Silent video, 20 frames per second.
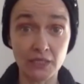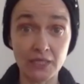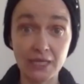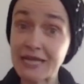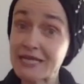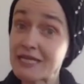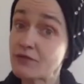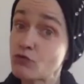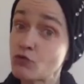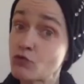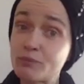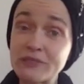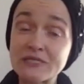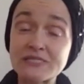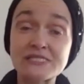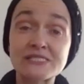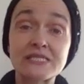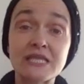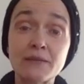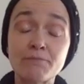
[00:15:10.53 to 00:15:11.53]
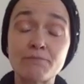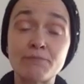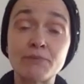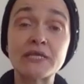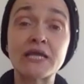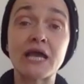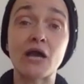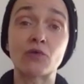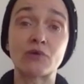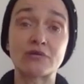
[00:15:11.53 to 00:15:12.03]
And it will be
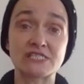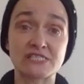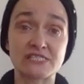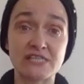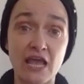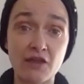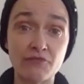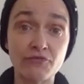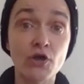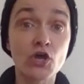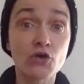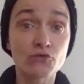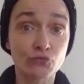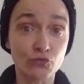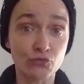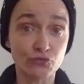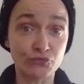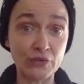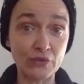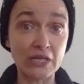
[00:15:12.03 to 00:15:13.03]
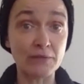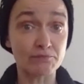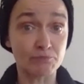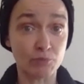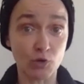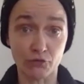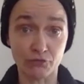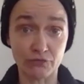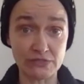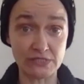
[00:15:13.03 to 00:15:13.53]
simply our self-fulfilling
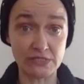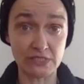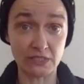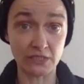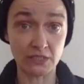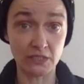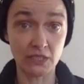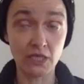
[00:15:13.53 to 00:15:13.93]
prophecy.